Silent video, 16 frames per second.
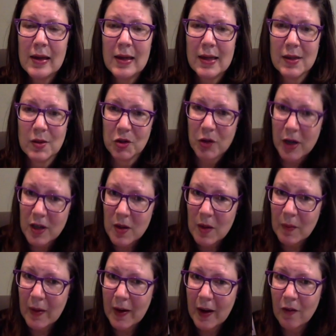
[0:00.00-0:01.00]
and so I tried to
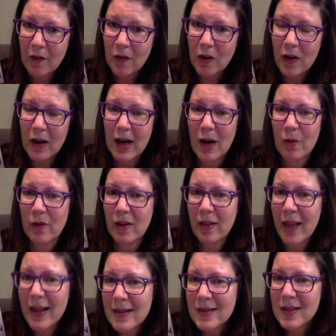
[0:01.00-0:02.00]
make my cover, and I really
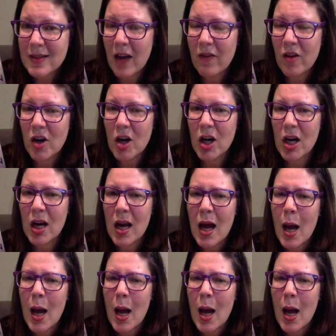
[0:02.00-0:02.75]
liked this cover,